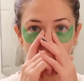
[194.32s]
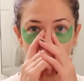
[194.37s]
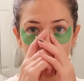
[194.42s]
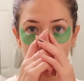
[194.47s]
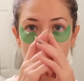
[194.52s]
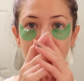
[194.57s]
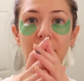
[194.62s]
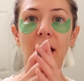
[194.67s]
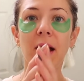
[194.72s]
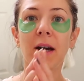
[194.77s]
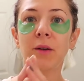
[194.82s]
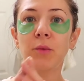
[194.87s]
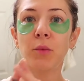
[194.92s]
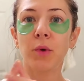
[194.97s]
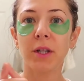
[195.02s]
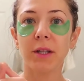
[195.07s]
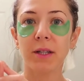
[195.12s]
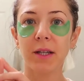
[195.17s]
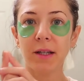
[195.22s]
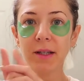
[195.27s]
I'm done
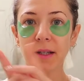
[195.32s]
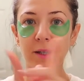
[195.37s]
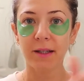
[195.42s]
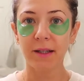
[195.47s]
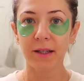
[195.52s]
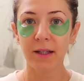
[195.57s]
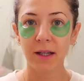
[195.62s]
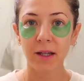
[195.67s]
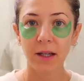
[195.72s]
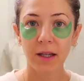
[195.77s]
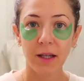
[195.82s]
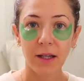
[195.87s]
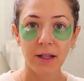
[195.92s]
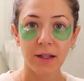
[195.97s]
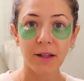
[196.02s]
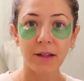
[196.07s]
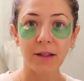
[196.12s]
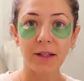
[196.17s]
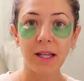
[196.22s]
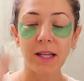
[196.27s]
with
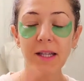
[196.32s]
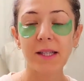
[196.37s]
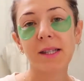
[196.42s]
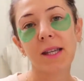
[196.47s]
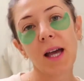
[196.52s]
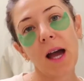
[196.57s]
this,